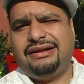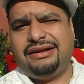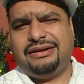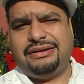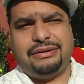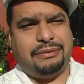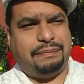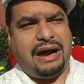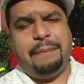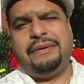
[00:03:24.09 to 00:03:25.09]
the
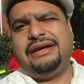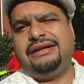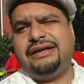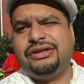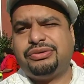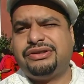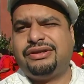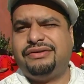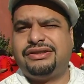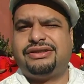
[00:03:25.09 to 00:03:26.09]
property and the
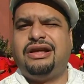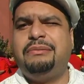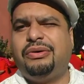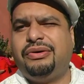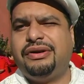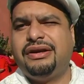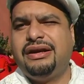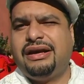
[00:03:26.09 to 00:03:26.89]
interests of the slumlord